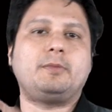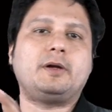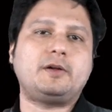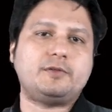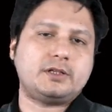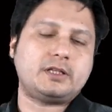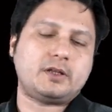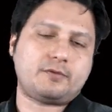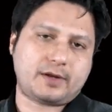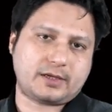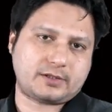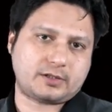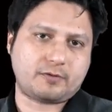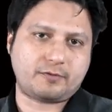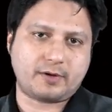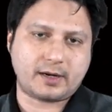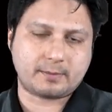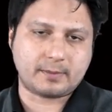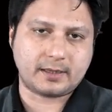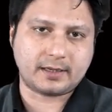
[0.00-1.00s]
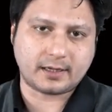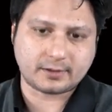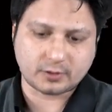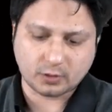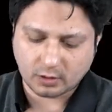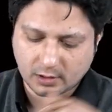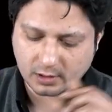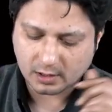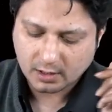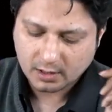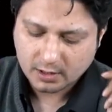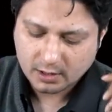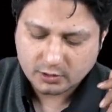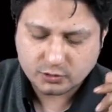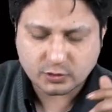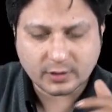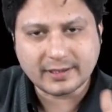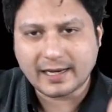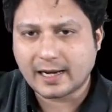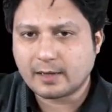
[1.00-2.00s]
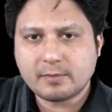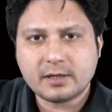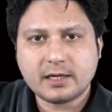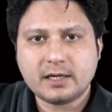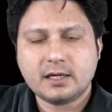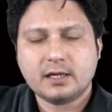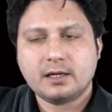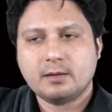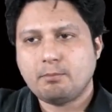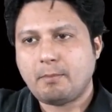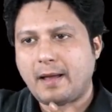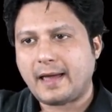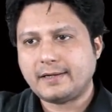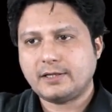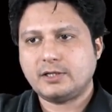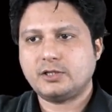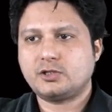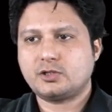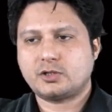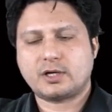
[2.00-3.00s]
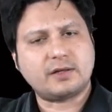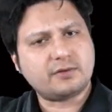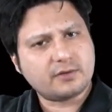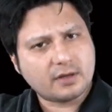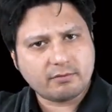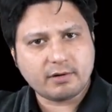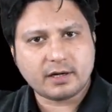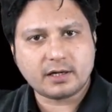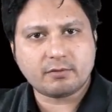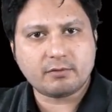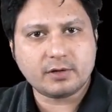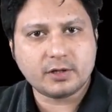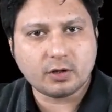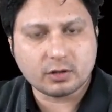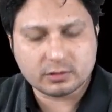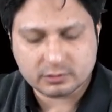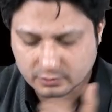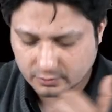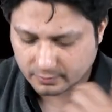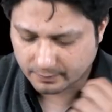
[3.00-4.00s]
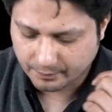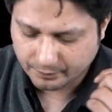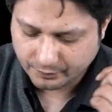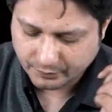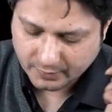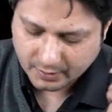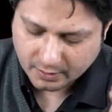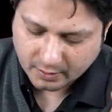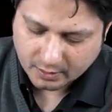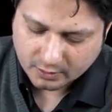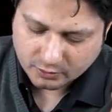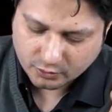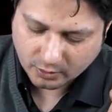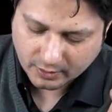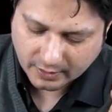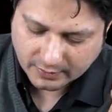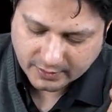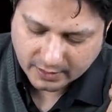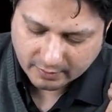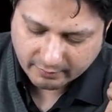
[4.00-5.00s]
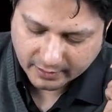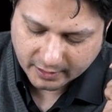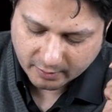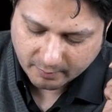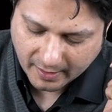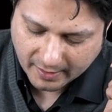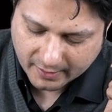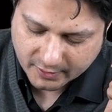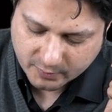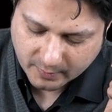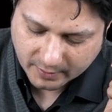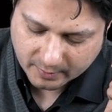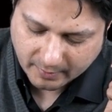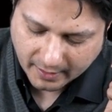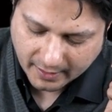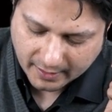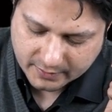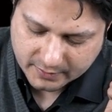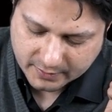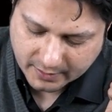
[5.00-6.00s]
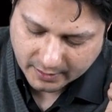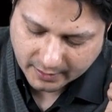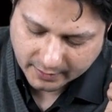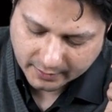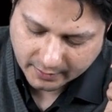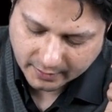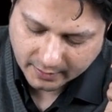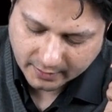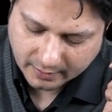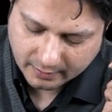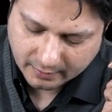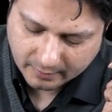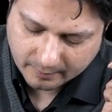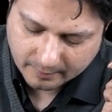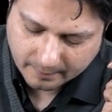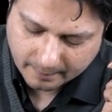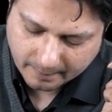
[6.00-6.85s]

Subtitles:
between the fracture fragment at all. So it can be managed conservatively also. So conservative management by cylindrical,